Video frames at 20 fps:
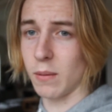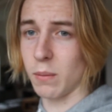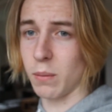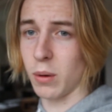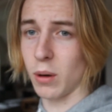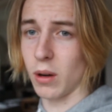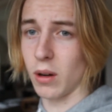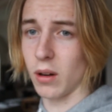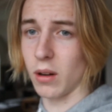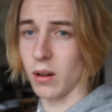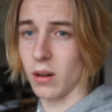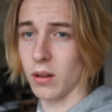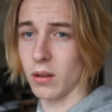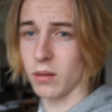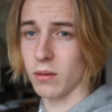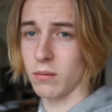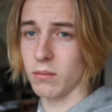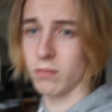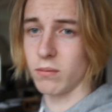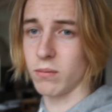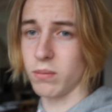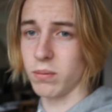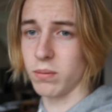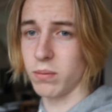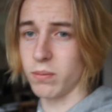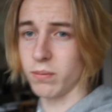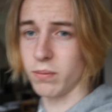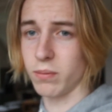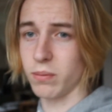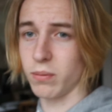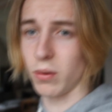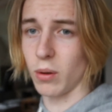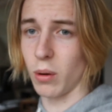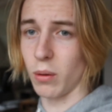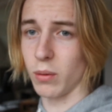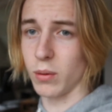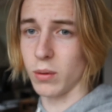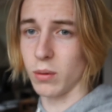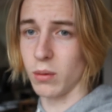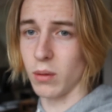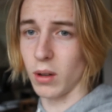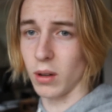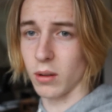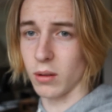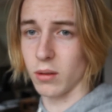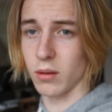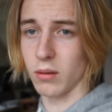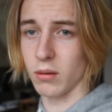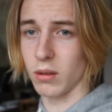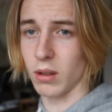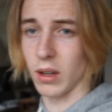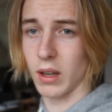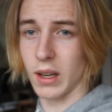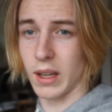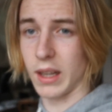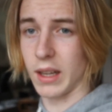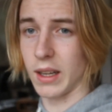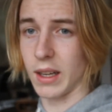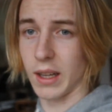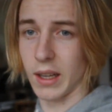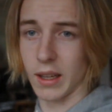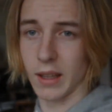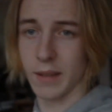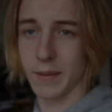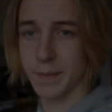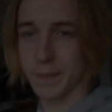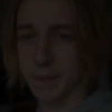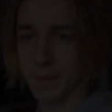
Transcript: but over oh, to like after cleaning.